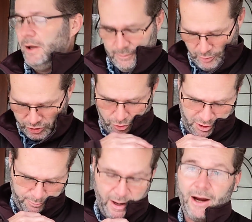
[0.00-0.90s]
I'm gonna turn
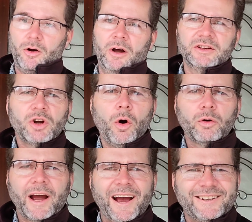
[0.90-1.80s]
this back on. It's
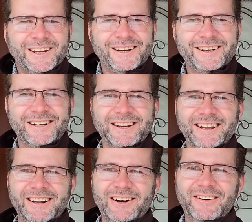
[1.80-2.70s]
cold, guys.
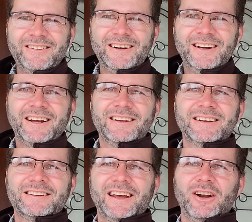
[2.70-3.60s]
Let's
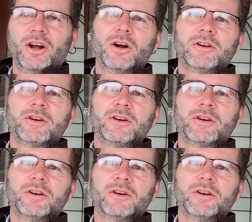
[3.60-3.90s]
get that on.